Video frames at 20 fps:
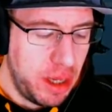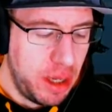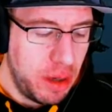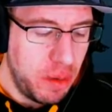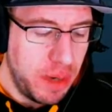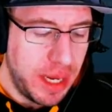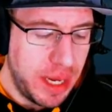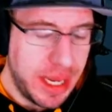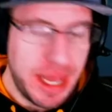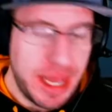
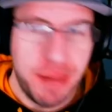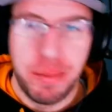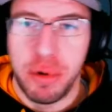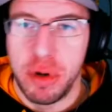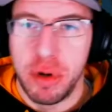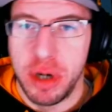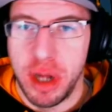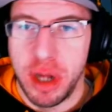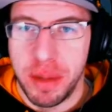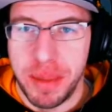when I get
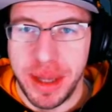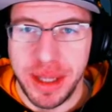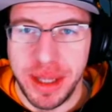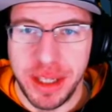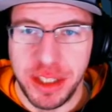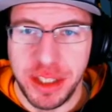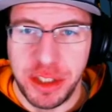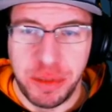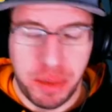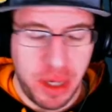bored on my
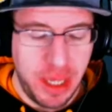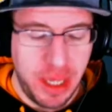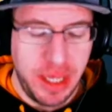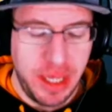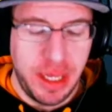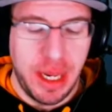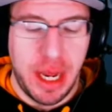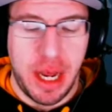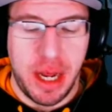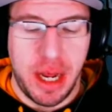lunch break.
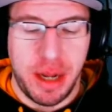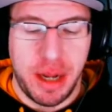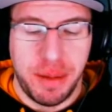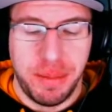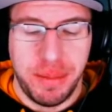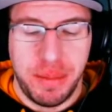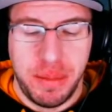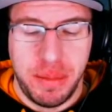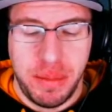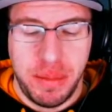
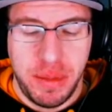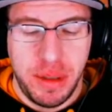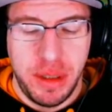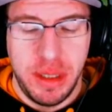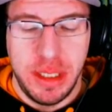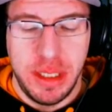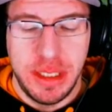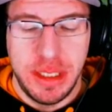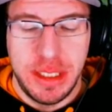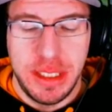
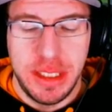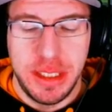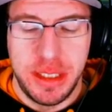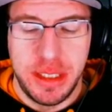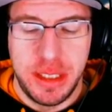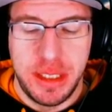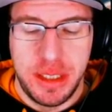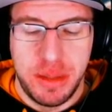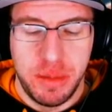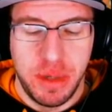This
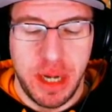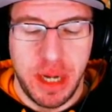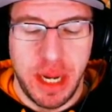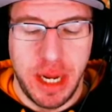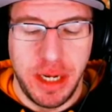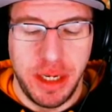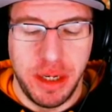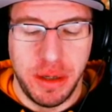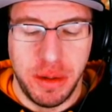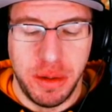is what I
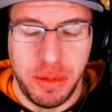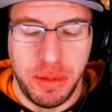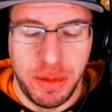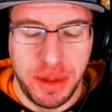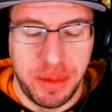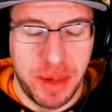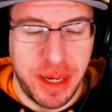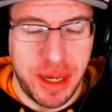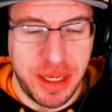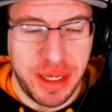do
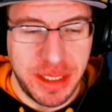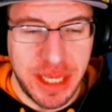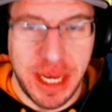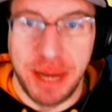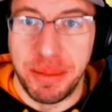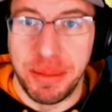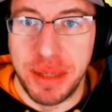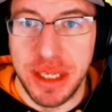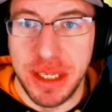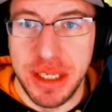with my
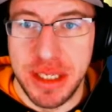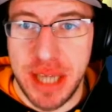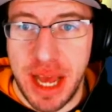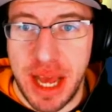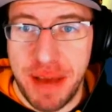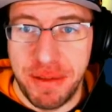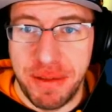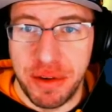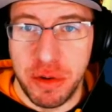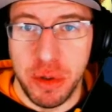time because I
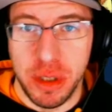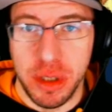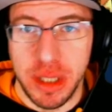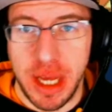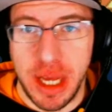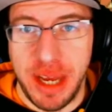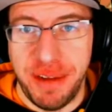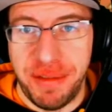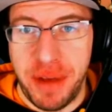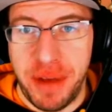have a cool
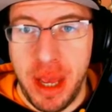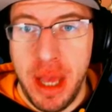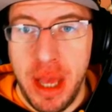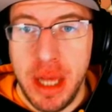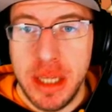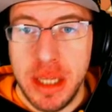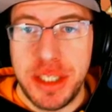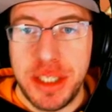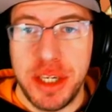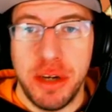life.
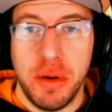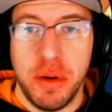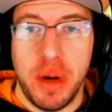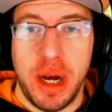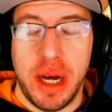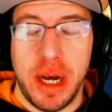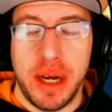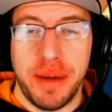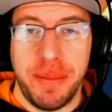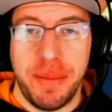
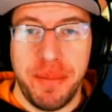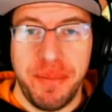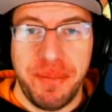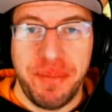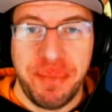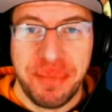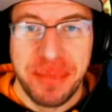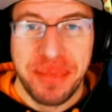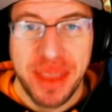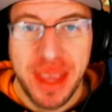So
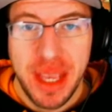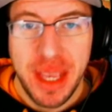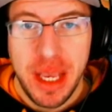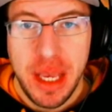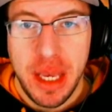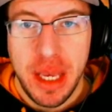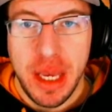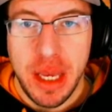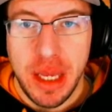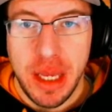
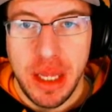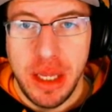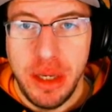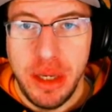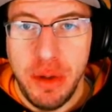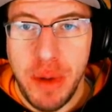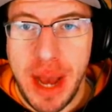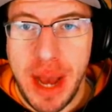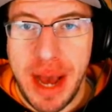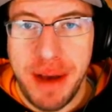
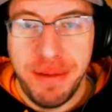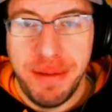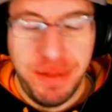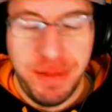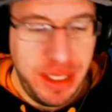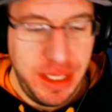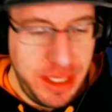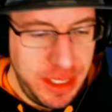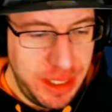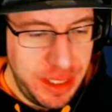you have
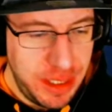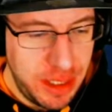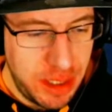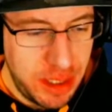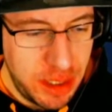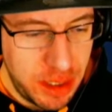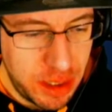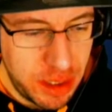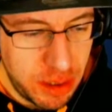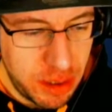the
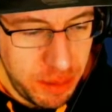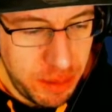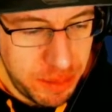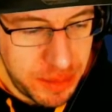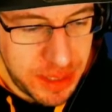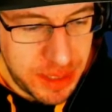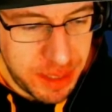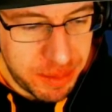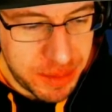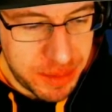
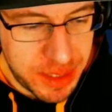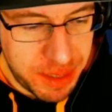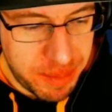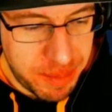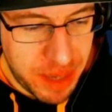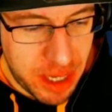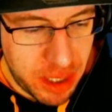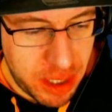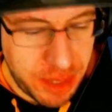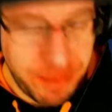10%
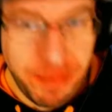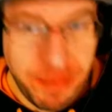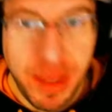battery.